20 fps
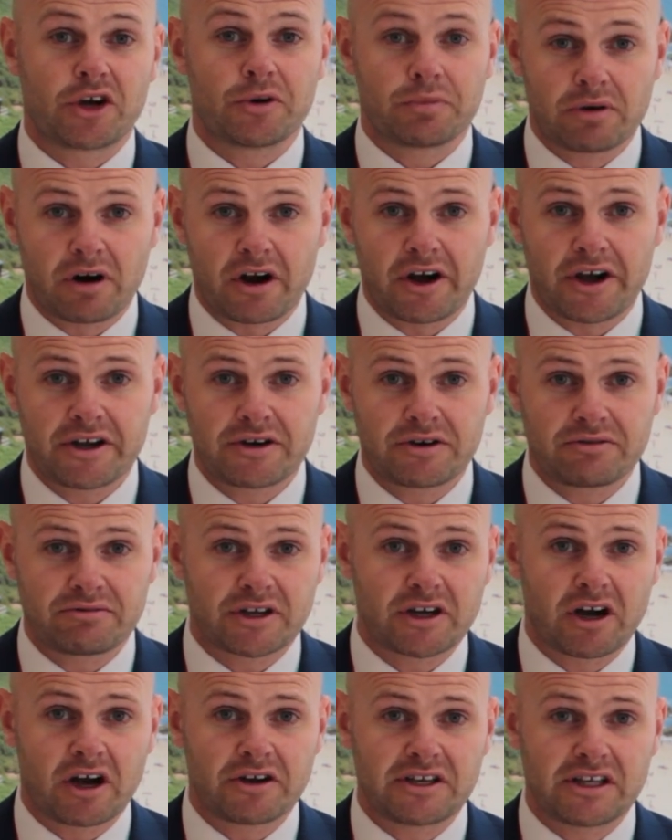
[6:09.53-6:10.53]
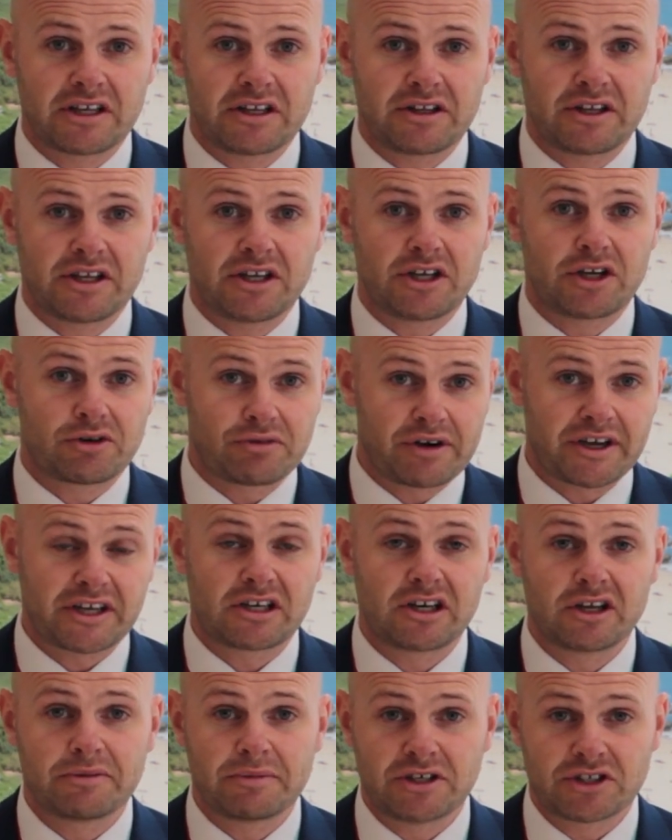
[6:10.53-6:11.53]
O'Brien regarding the
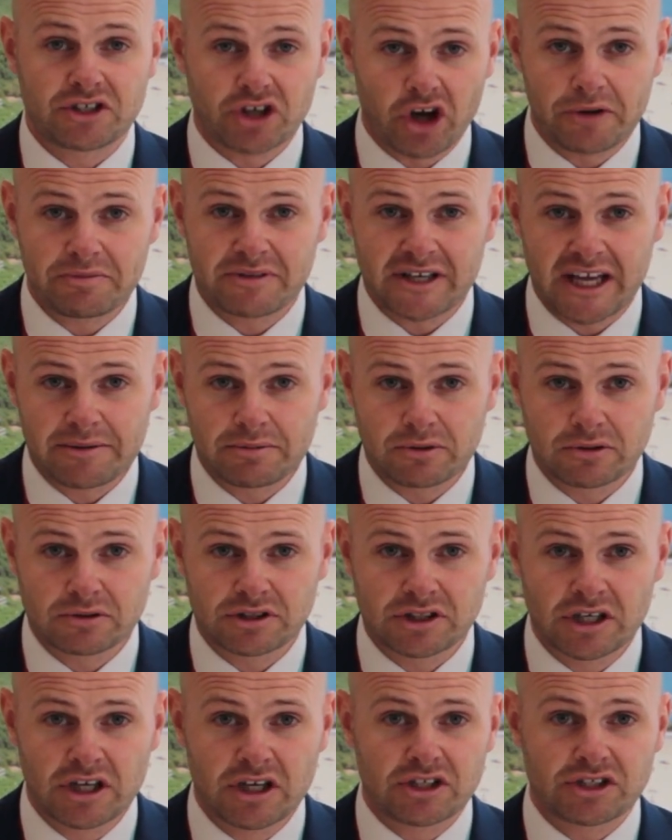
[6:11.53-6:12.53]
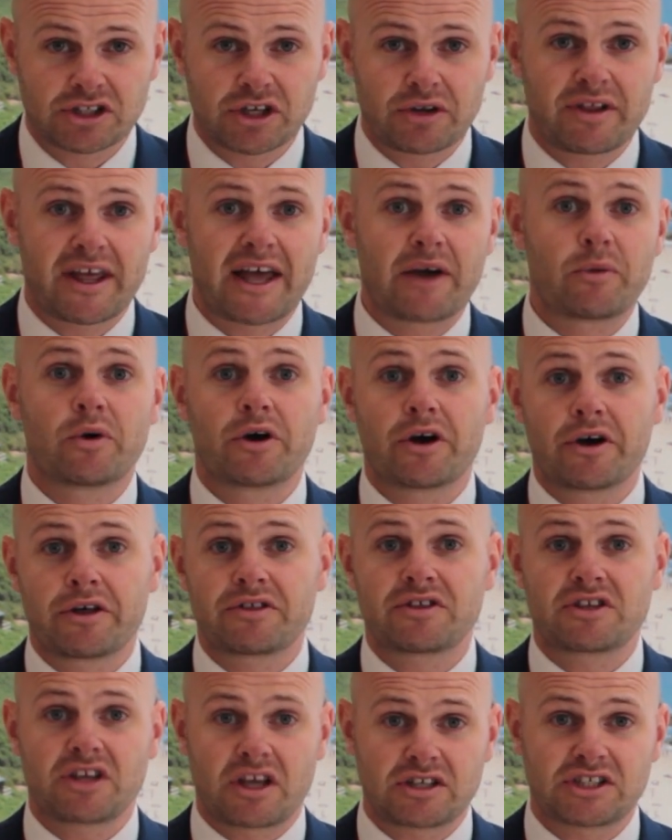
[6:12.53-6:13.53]
curriculum and timetables, so they're
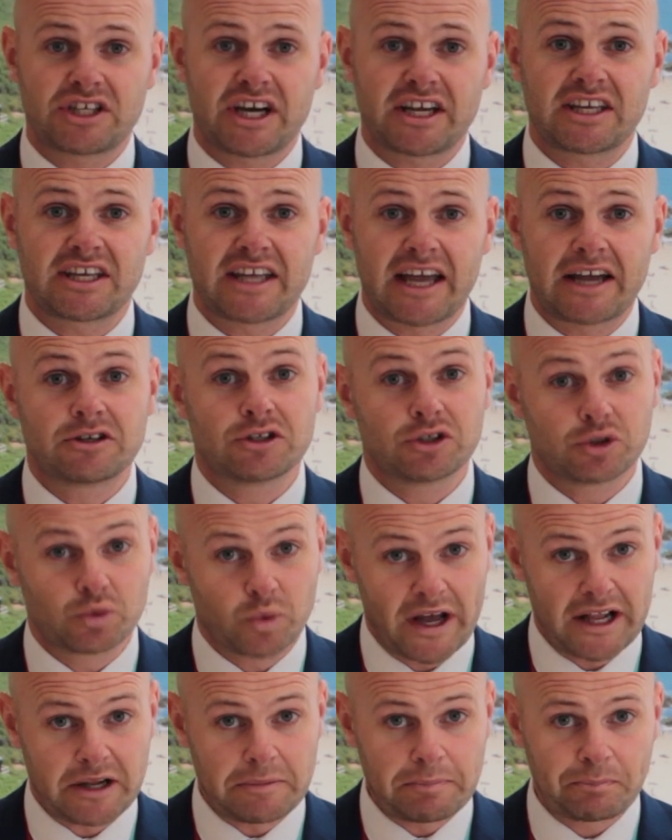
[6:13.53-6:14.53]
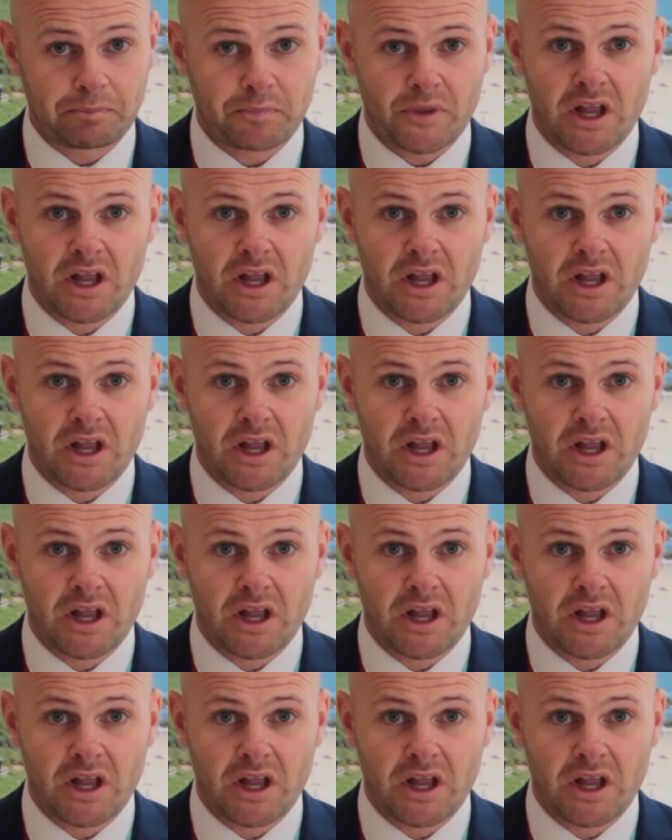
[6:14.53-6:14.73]
worth checking out as well.